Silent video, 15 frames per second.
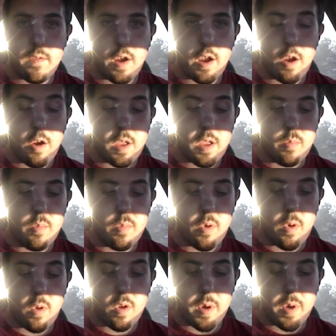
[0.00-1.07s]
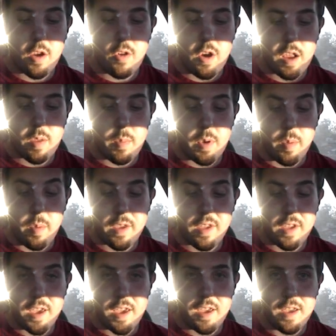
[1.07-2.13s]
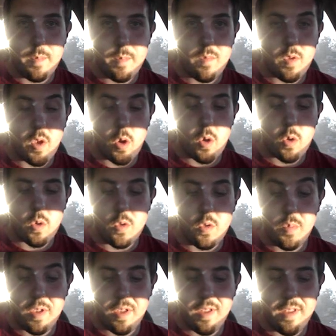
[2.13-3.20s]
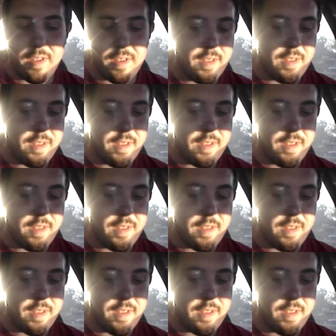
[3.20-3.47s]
if I already broke my cracked mailbox key. Oops.